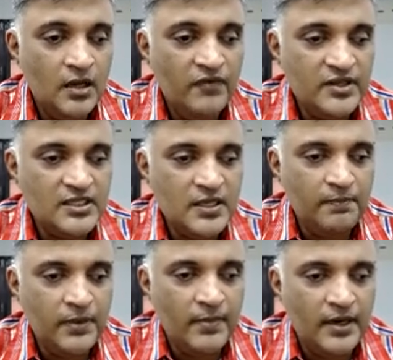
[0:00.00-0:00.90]
which is
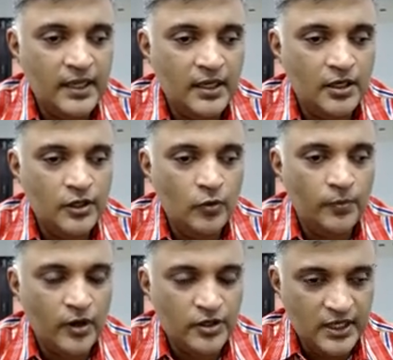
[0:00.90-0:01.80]
implementing a new
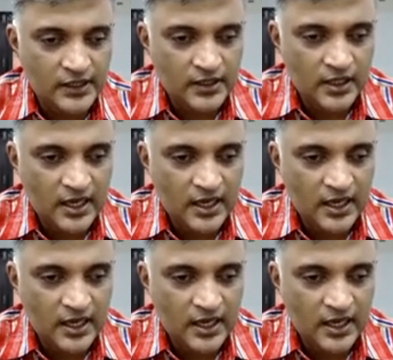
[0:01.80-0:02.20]
project